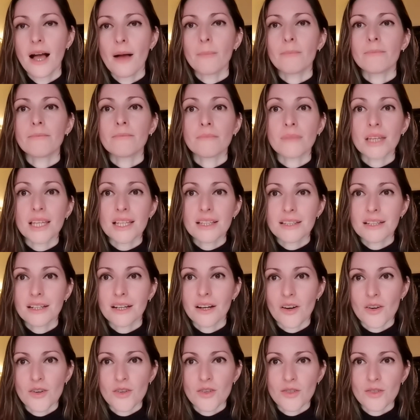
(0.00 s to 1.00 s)
meeting
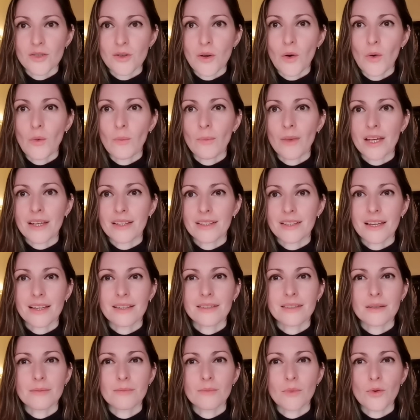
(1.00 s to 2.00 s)
our soulmate
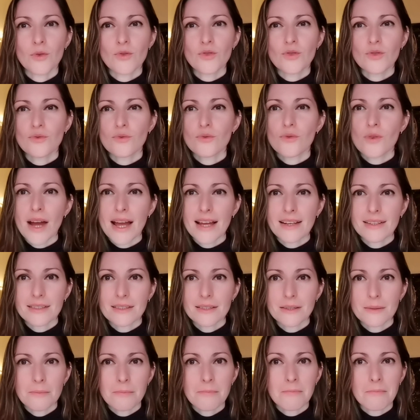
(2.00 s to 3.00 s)
in the most
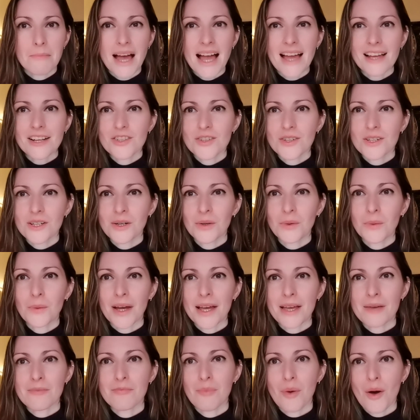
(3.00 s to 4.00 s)
random, magical
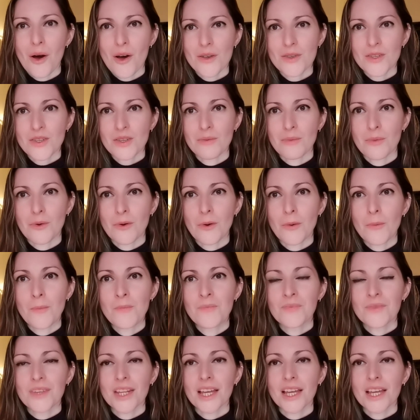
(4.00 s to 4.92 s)
way possible.